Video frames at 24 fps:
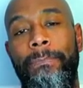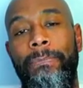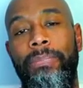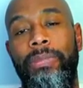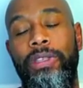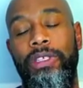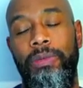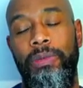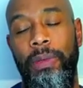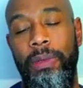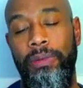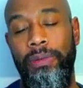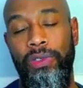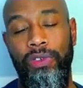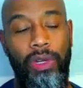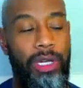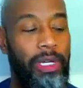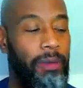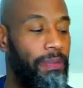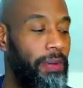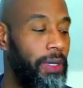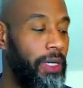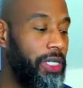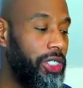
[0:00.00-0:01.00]
It's people trying
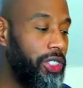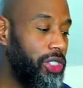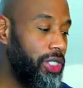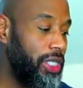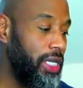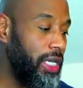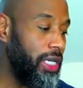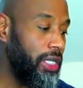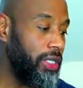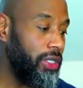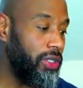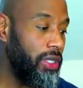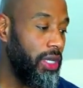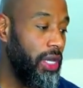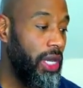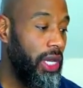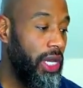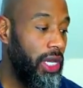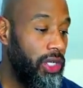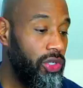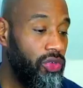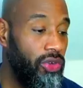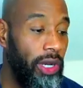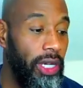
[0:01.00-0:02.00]
to punish things,
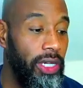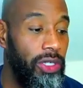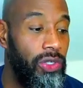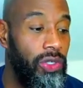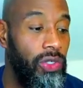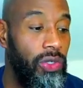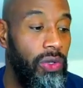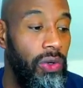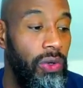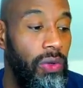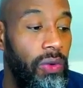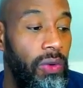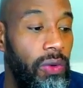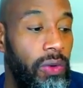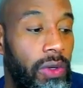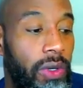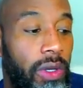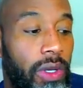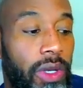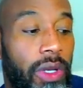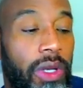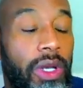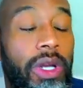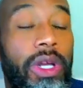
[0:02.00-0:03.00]
trying to
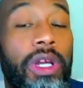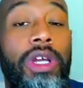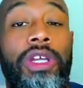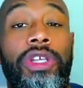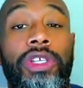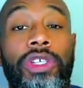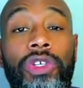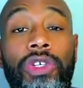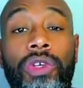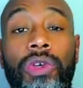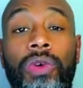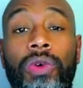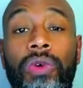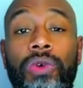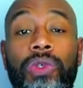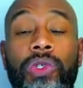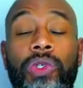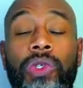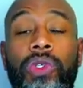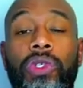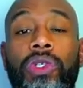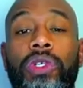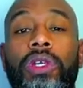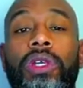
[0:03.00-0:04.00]

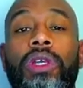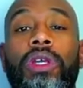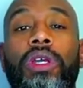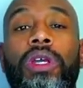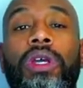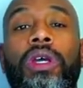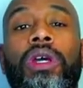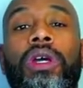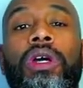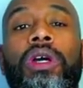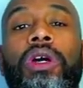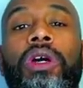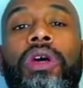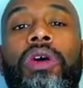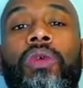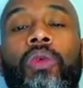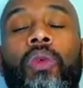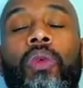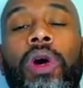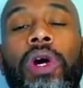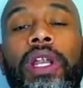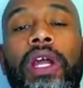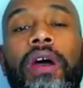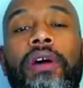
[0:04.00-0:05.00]
use
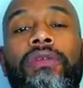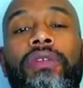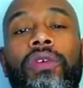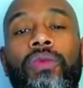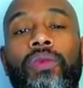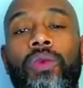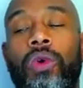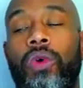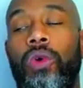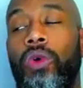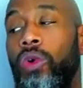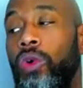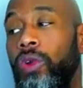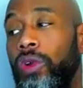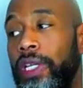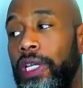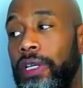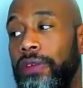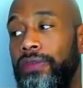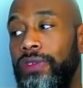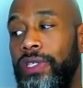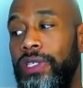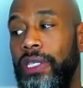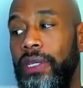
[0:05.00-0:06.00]
whatever rule
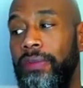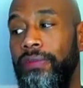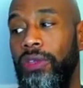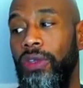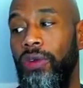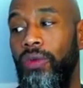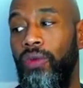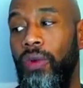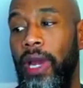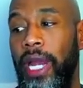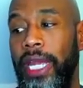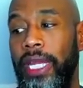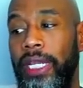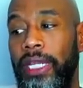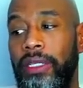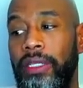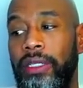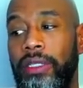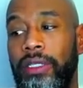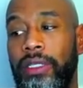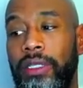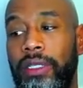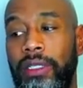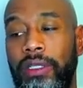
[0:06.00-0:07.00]
gives them the right
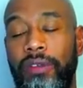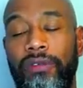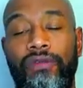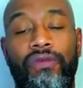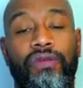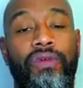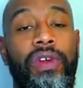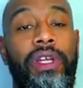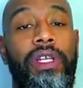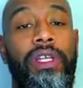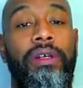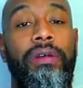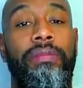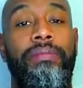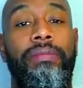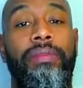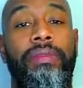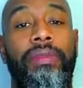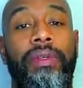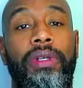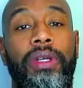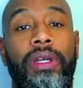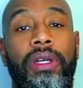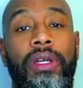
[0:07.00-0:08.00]
and the freedom
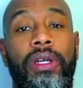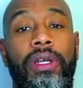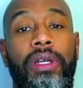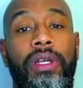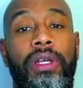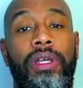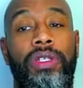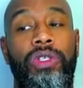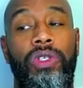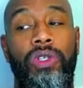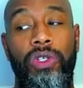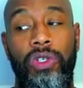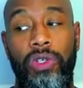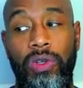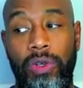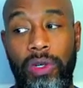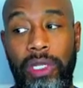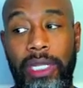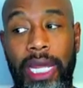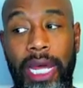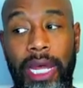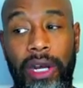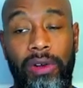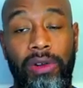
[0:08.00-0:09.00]
to
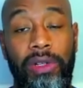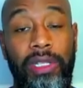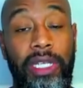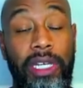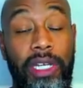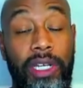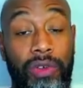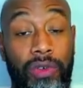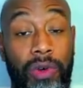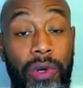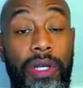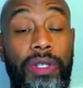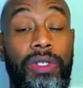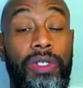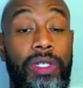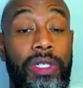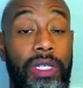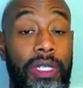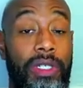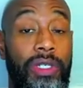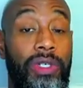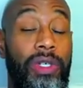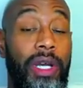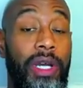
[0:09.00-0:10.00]
unilaterally aggress
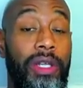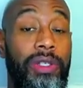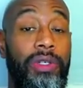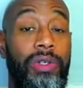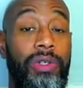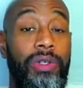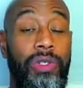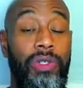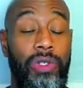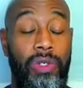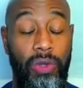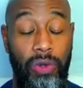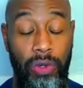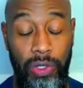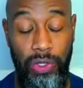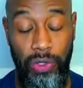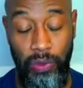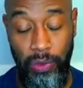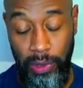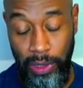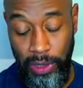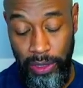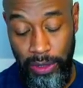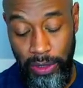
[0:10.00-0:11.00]
against others towards
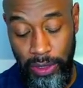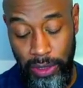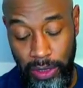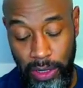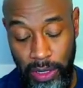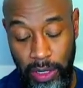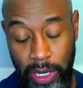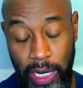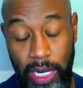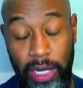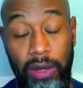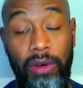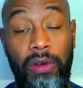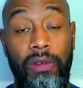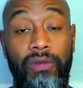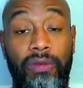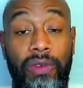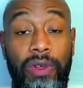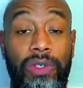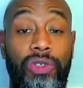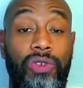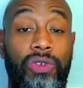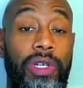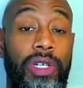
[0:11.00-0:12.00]
releasing their anger and
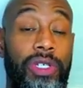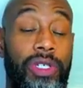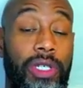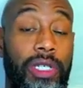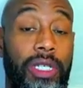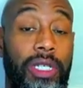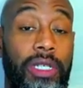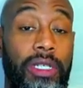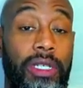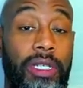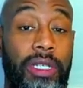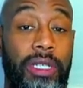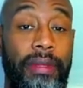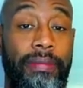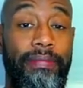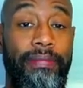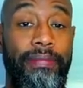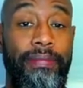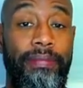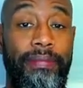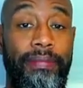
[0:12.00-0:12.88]
frustration into them.